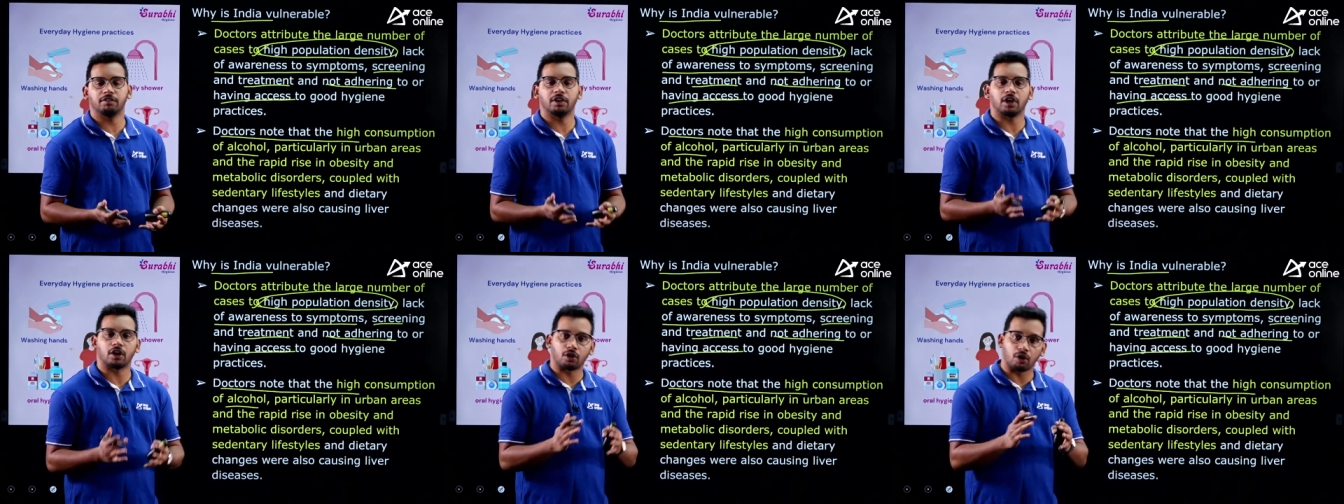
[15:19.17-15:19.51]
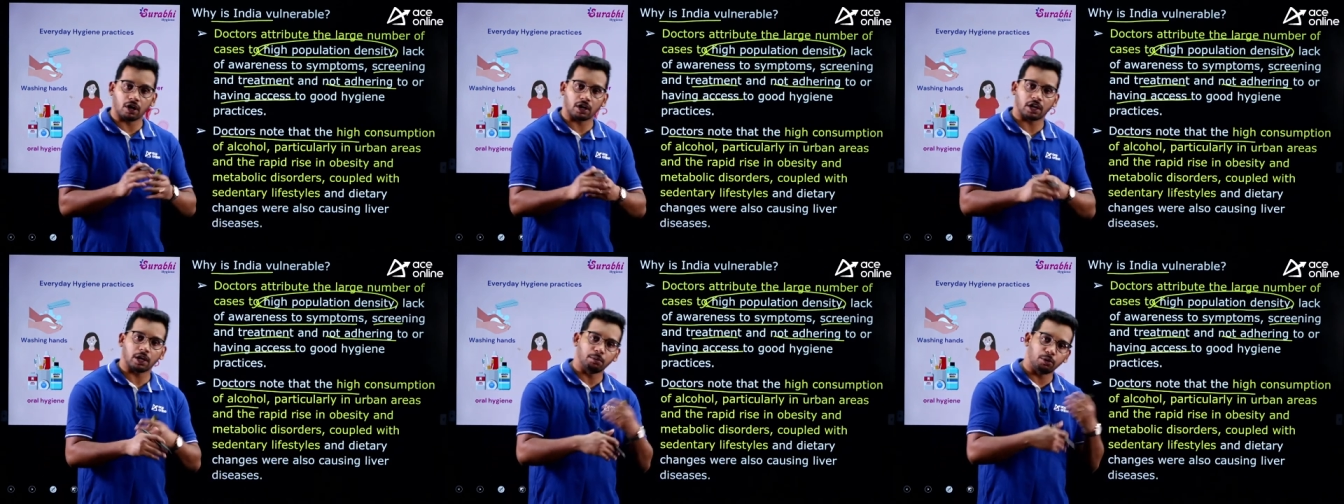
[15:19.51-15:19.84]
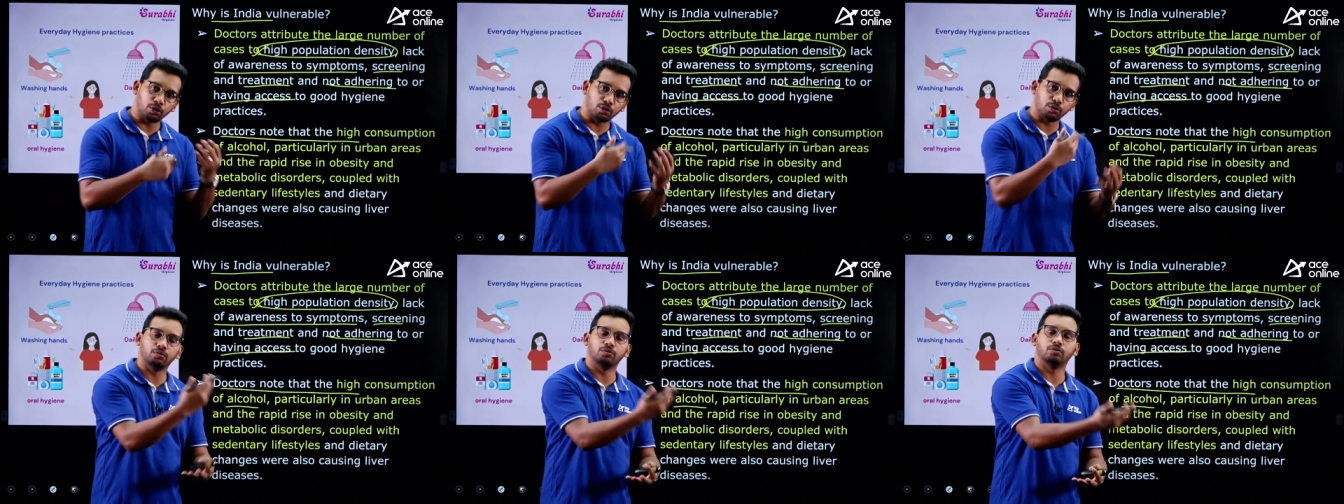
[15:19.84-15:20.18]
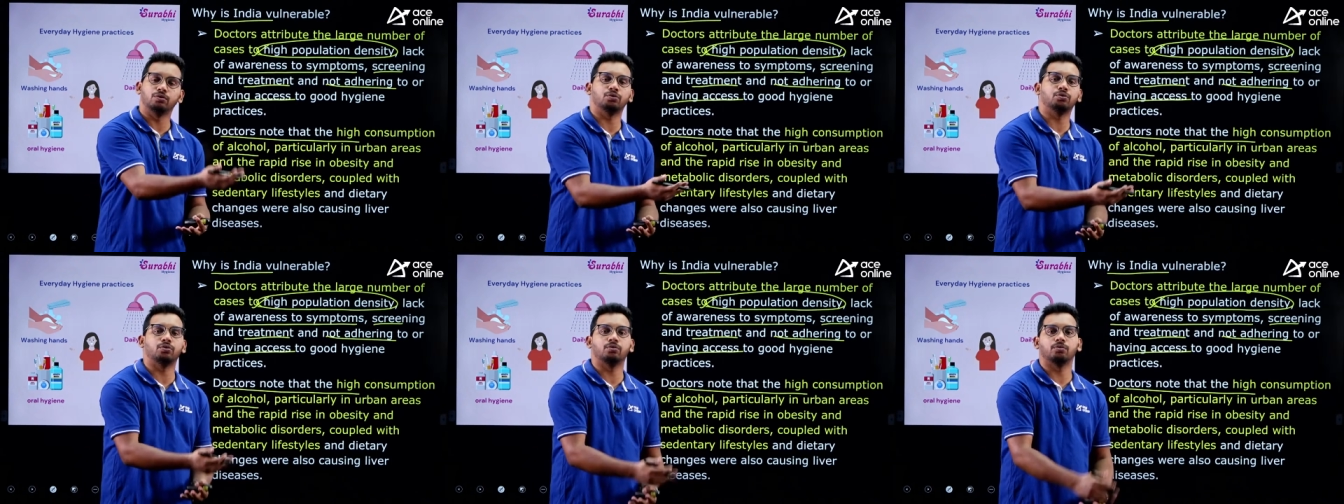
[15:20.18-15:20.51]
we are not able to
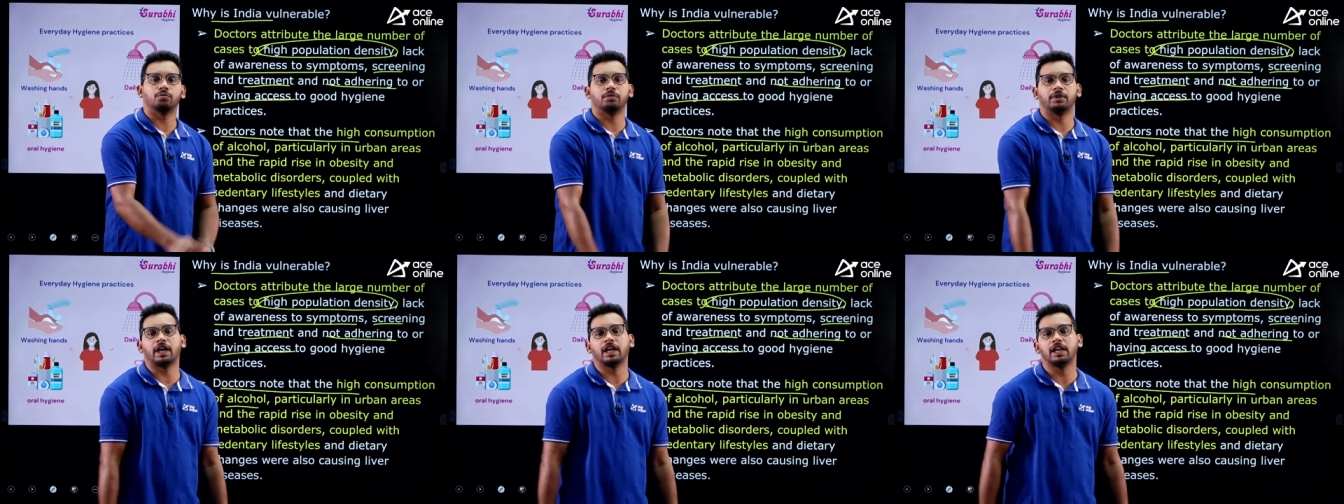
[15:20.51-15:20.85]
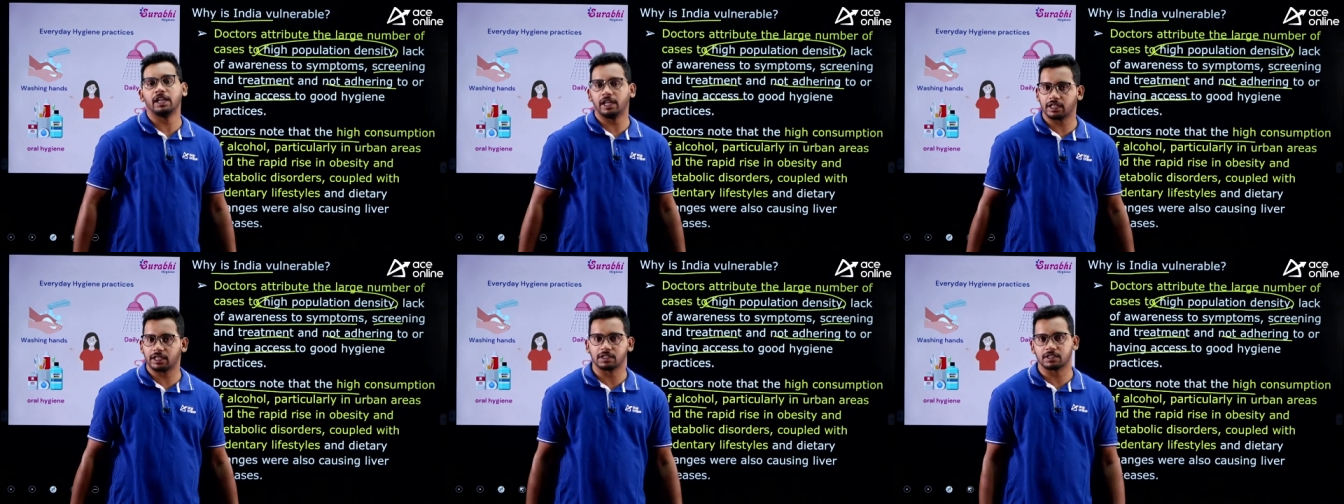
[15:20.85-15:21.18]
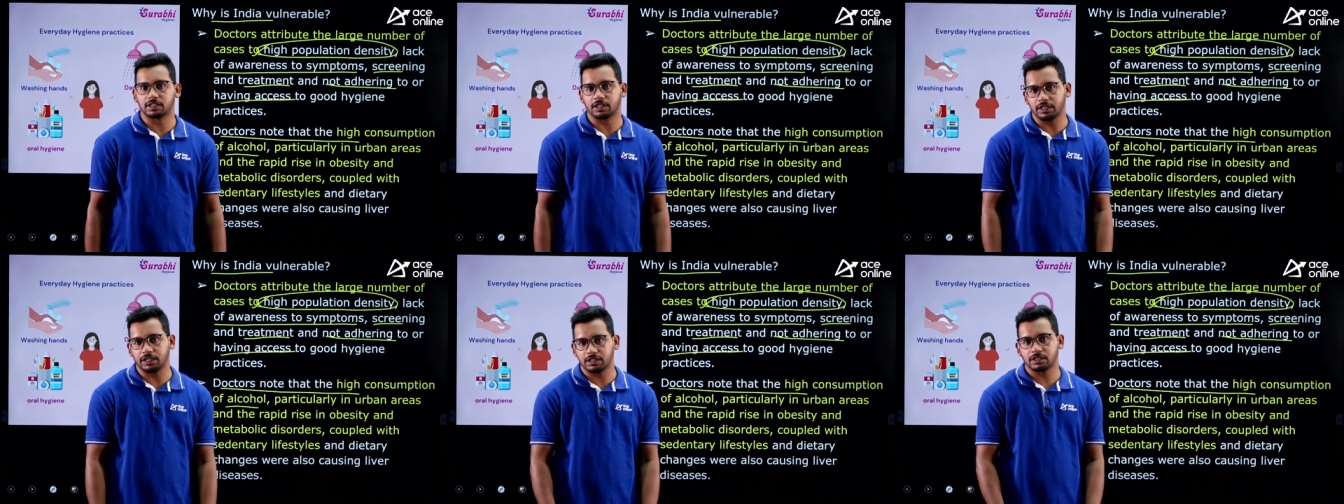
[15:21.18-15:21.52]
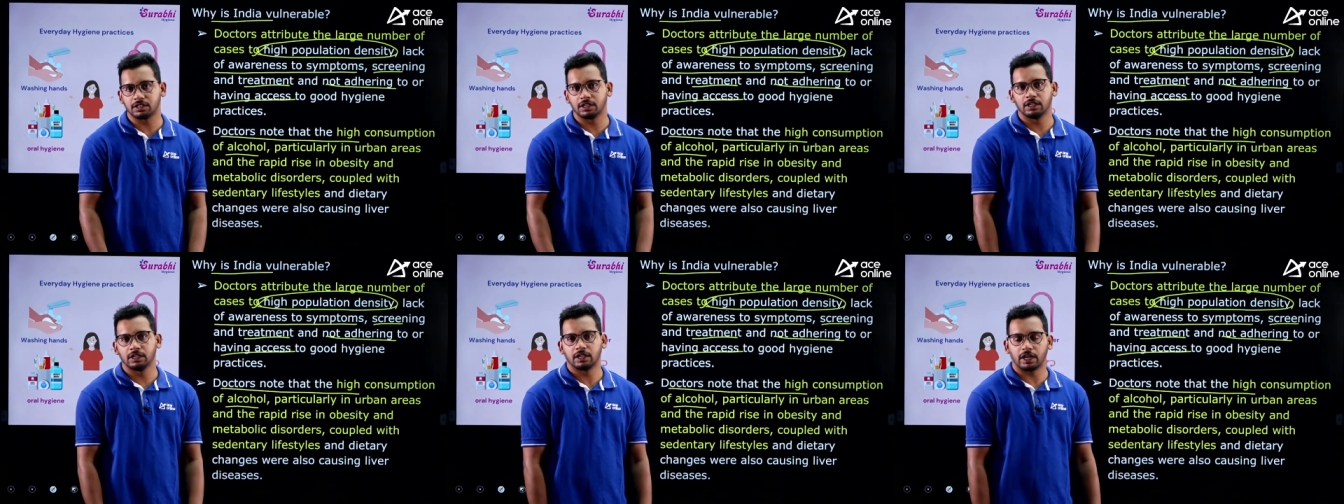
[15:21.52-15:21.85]
do daily exercise,
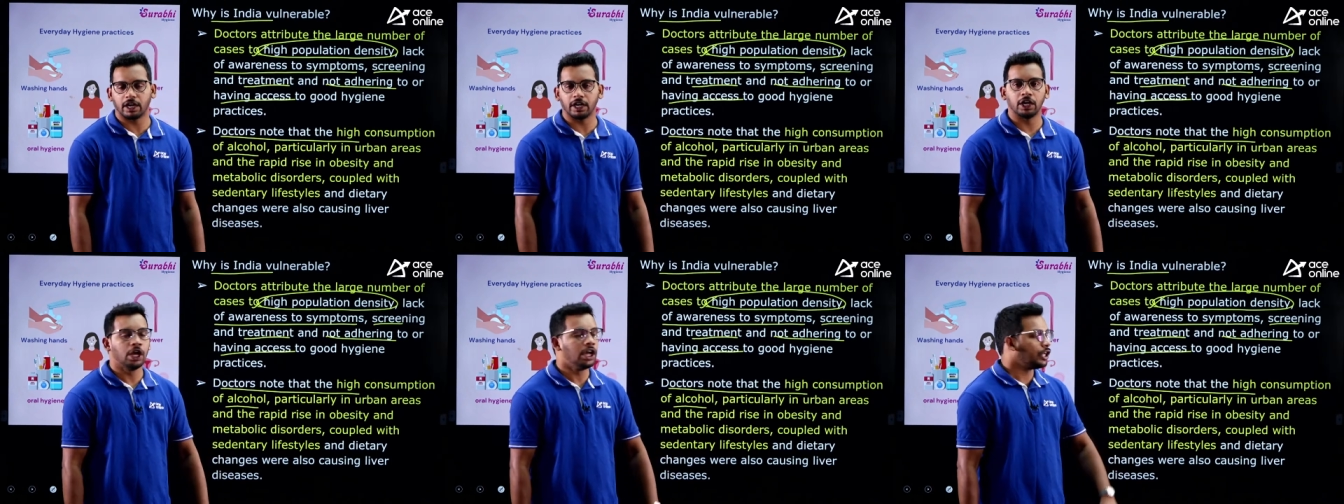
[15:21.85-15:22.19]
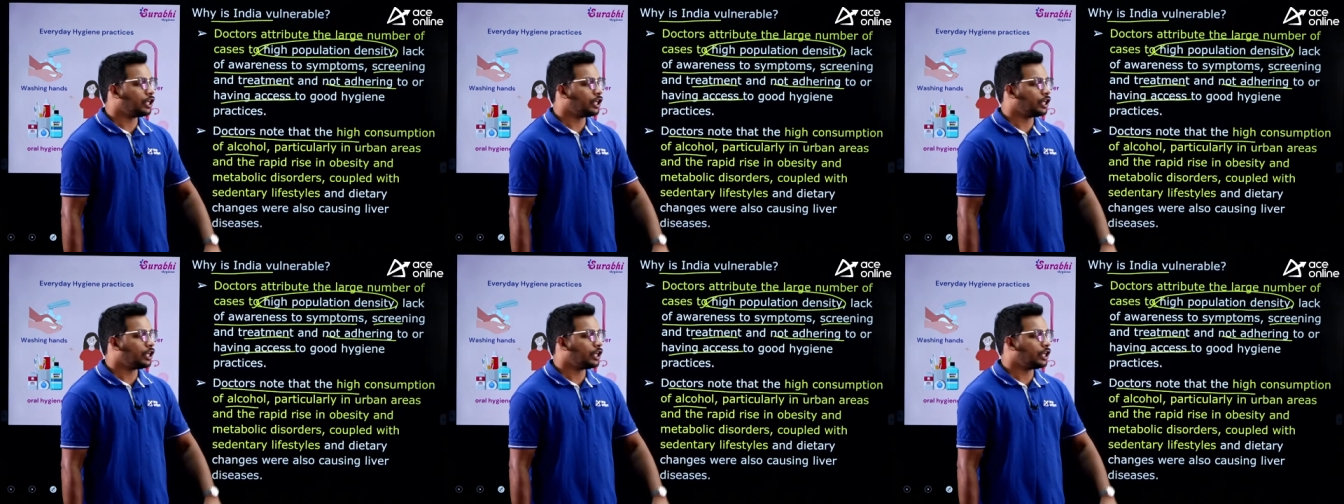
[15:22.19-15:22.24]
right?